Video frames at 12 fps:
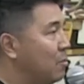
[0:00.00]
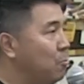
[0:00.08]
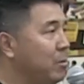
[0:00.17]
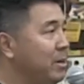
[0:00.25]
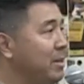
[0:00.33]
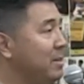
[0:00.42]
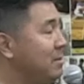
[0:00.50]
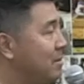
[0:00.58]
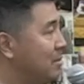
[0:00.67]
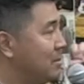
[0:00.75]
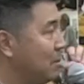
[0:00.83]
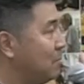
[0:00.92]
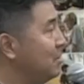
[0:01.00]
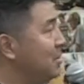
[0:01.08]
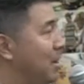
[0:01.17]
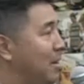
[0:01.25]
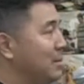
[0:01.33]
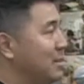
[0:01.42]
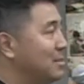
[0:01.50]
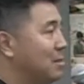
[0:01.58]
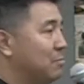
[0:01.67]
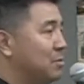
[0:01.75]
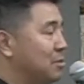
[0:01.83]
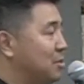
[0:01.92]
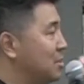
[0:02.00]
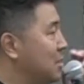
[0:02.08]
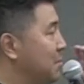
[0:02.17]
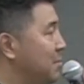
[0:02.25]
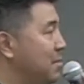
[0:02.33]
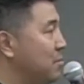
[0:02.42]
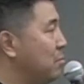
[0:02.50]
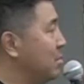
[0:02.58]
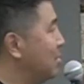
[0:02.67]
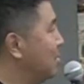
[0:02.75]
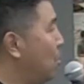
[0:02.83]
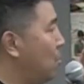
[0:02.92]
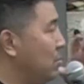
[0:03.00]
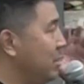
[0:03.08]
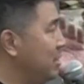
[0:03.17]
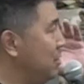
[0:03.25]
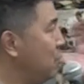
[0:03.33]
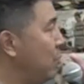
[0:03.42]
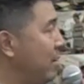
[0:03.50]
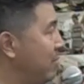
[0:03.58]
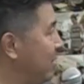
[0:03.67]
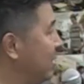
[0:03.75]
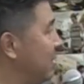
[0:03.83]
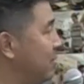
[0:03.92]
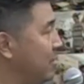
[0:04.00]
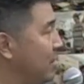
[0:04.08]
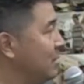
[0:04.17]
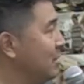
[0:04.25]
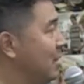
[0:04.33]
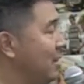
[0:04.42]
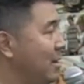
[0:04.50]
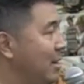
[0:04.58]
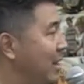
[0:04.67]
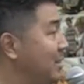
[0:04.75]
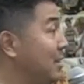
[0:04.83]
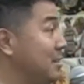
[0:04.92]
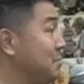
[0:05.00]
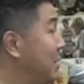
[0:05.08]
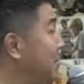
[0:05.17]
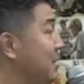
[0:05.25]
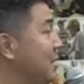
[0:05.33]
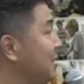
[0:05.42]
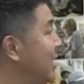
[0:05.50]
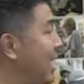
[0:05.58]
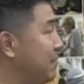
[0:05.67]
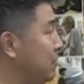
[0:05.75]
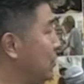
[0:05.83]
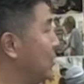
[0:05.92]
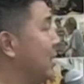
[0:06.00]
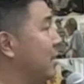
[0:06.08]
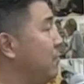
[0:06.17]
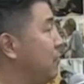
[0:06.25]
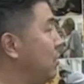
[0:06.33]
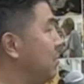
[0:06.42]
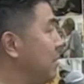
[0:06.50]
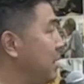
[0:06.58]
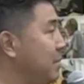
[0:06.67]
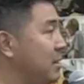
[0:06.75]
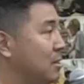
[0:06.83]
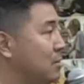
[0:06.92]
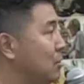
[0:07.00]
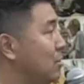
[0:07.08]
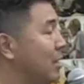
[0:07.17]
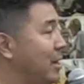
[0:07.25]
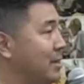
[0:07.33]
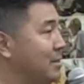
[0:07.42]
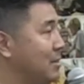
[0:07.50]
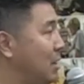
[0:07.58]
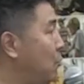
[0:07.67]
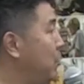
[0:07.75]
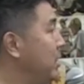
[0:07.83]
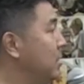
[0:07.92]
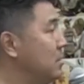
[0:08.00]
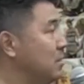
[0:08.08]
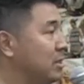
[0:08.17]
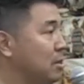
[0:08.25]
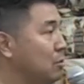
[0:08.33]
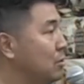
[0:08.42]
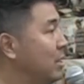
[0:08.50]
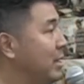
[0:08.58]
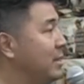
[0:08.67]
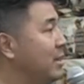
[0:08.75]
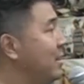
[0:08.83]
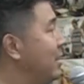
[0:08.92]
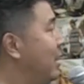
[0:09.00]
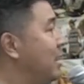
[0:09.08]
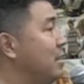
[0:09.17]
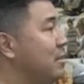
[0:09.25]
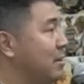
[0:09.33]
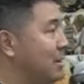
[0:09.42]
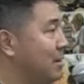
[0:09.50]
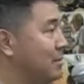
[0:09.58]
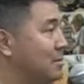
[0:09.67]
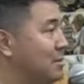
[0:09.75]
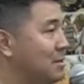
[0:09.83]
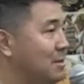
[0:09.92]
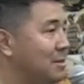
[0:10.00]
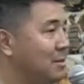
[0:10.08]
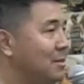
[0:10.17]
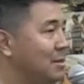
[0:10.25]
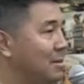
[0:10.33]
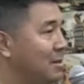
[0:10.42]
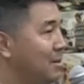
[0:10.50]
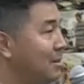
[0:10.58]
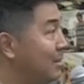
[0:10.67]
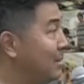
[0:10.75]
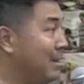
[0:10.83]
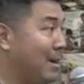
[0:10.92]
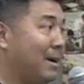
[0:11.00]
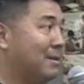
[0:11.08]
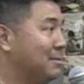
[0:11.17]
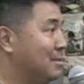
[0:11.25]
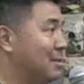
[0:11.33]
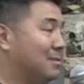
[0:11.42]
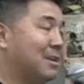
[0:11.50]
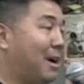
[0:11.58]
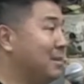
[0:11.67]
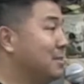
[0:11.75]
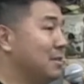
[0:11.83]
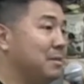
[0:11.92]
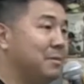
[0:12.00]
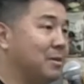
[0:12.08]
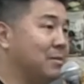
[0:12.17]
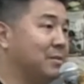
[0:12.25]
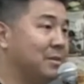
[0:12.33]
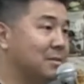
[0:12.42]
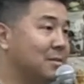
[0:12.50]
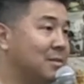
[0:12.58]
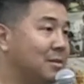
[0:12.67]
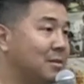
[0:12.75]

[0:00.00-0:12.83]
We need someone young and someone should just come in there with a totally new way of thinking of things. It does, maybe it doesn't have to Maybe it can look like a wheel, it could look like anything else. Yeah, the sky's the limit on this.